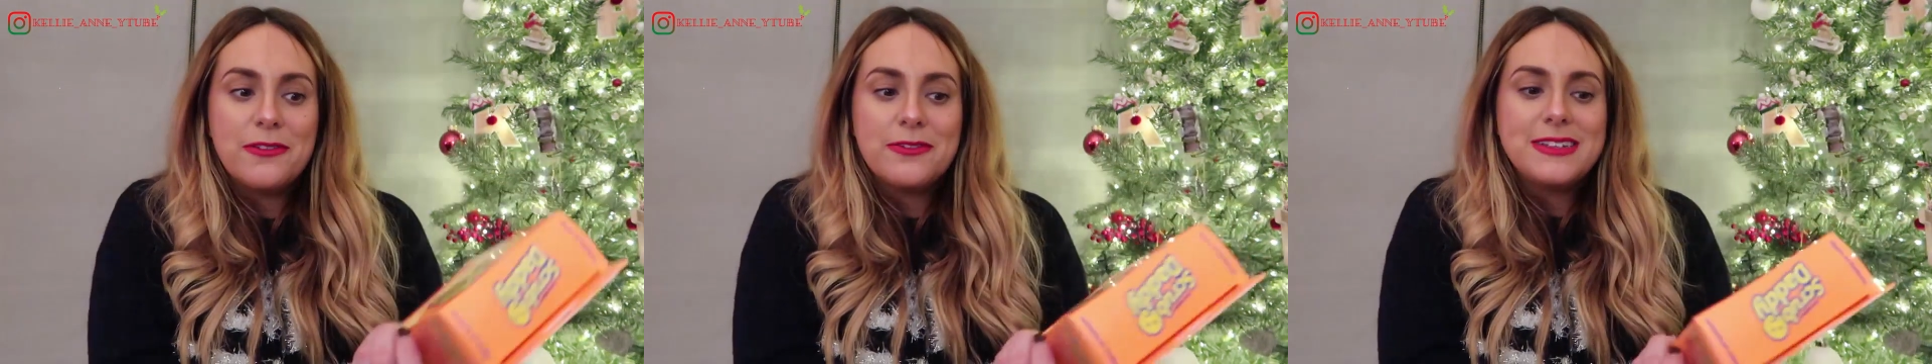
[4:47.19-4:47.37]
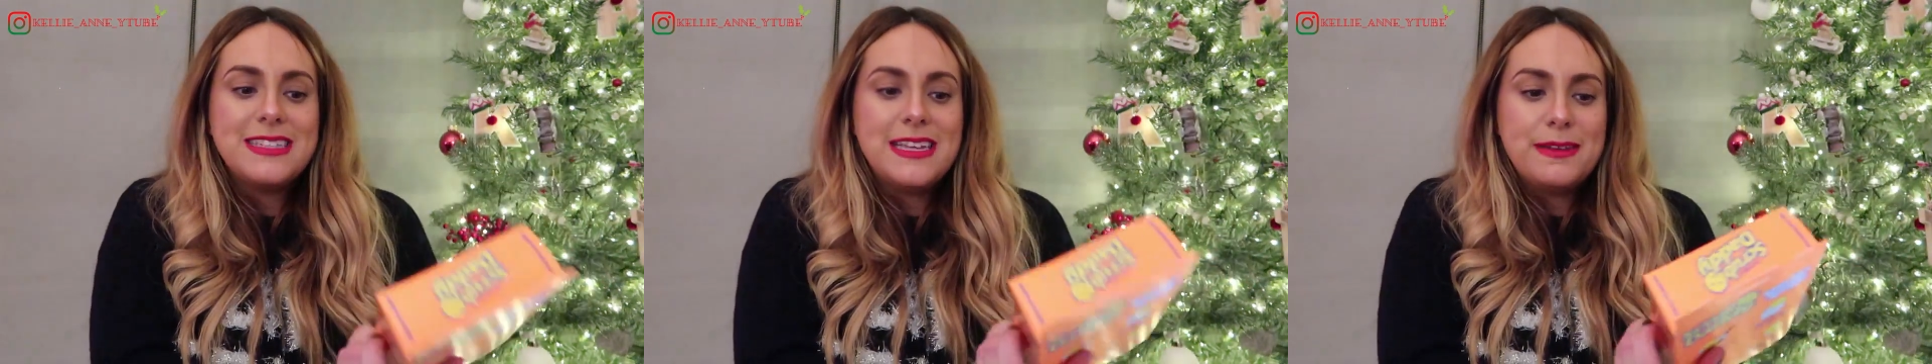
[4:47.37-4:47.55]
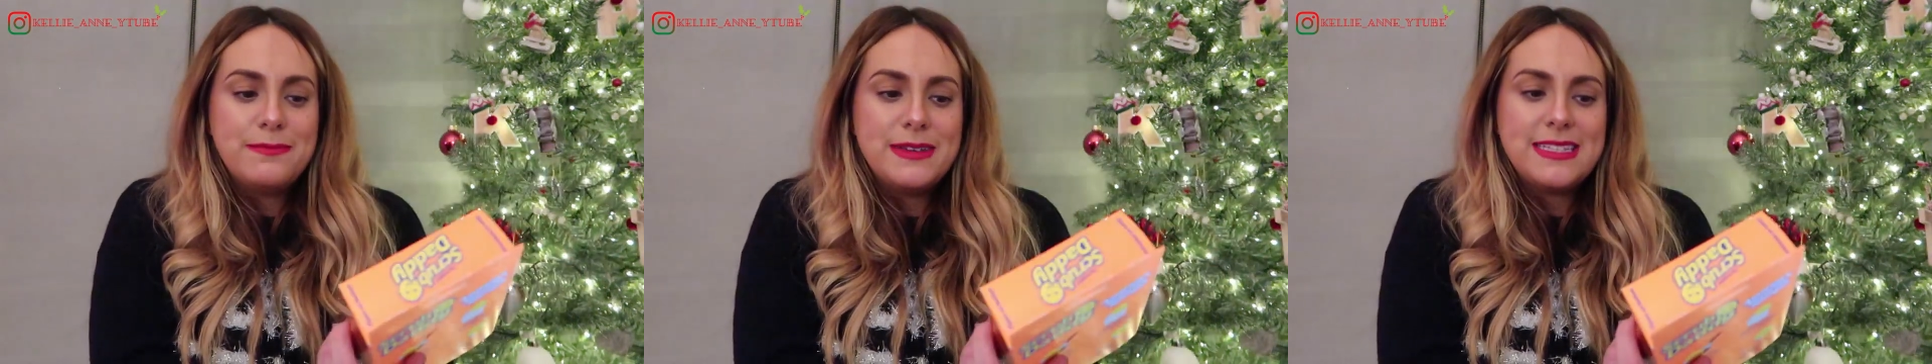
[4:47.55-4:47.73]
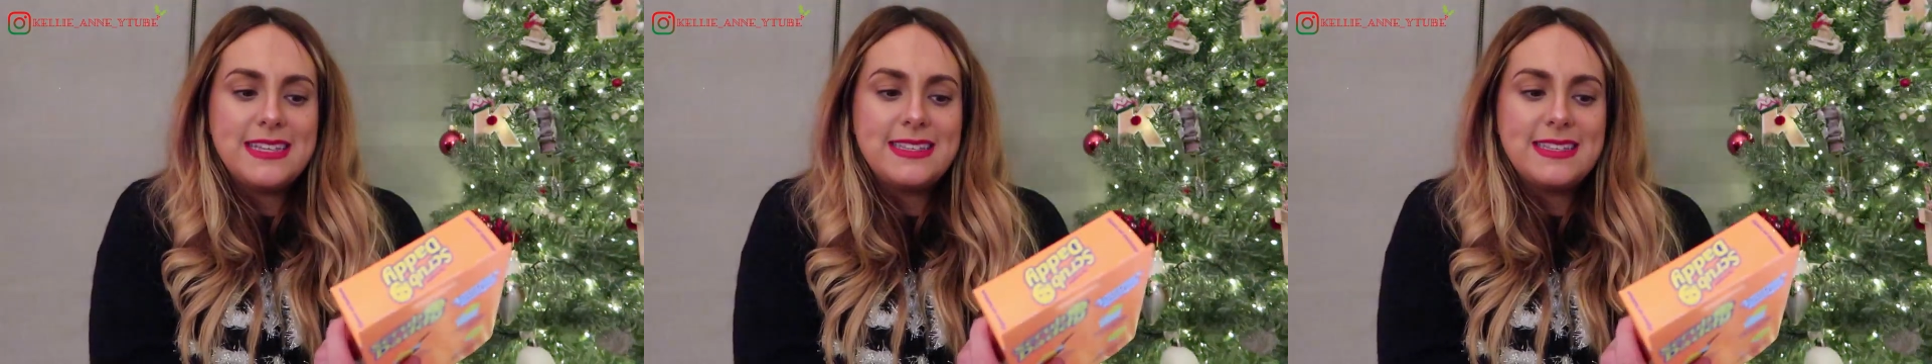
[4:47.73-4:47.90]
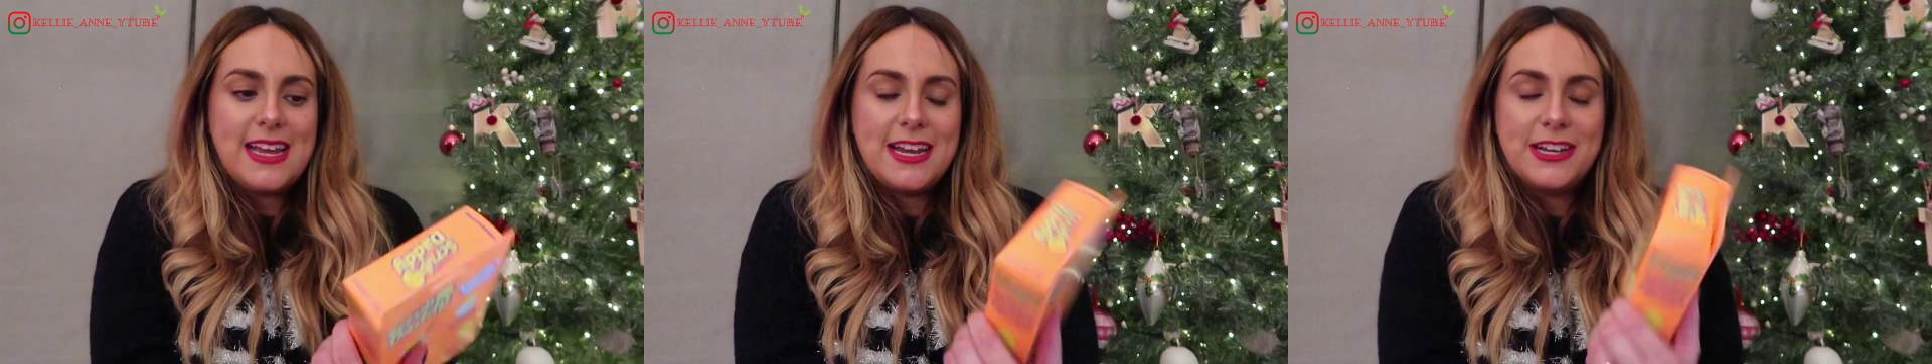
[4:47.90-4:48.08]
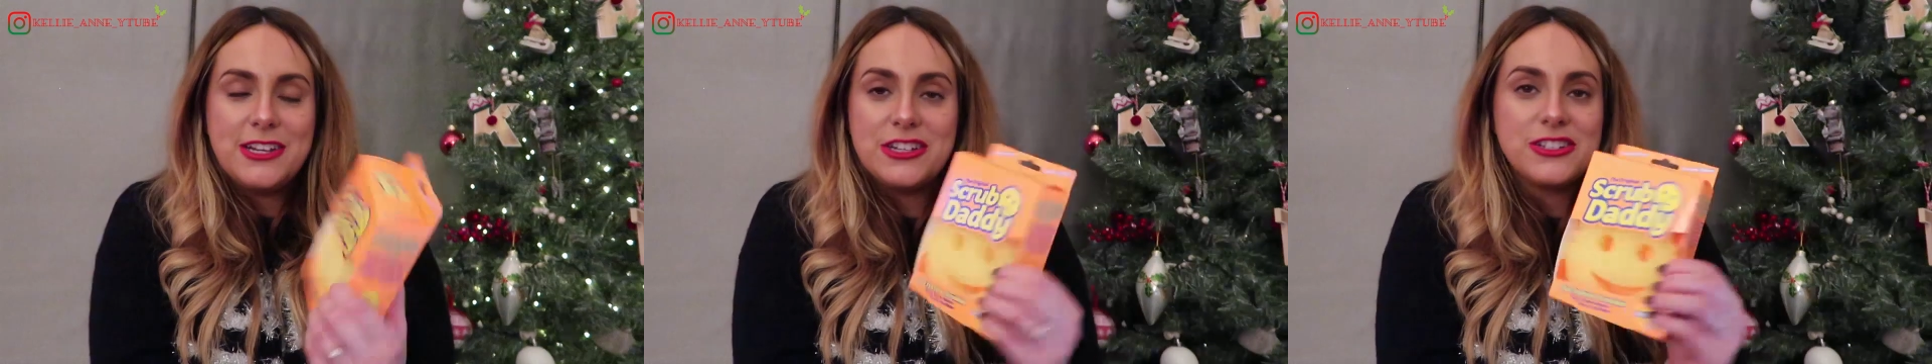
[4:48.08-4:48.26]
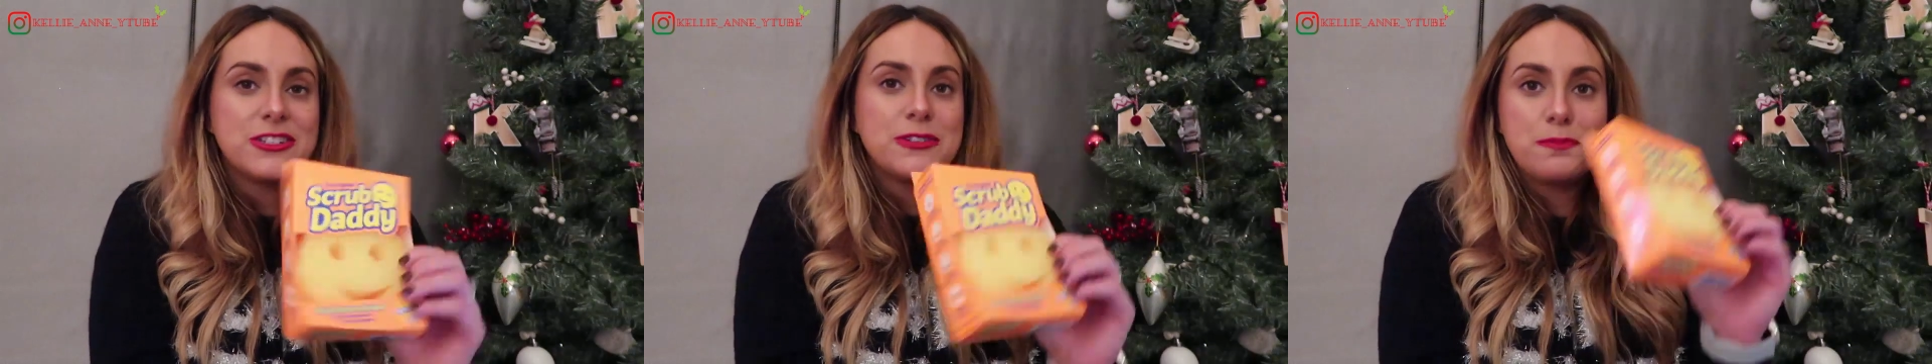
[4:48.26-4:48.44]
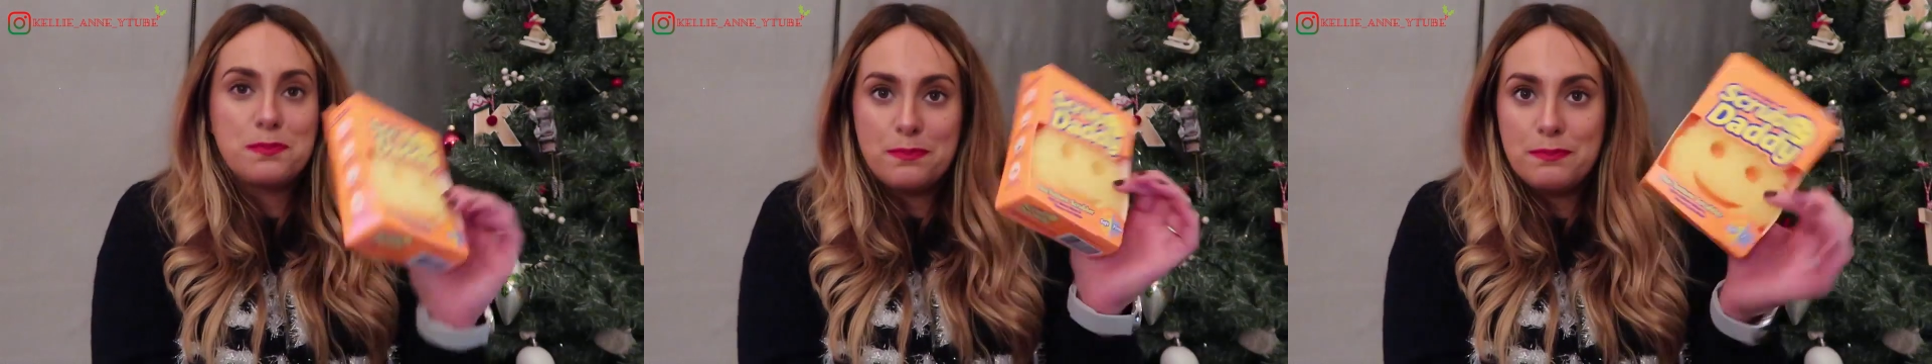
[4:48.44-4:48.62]
Obviously Mrs.
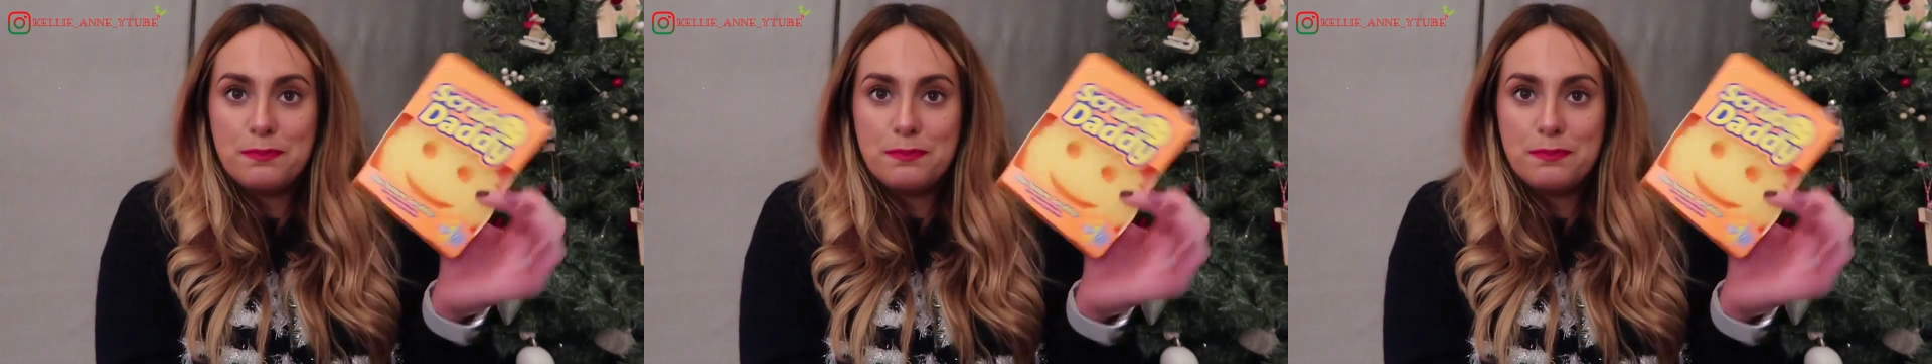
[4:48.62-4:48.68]
Hinch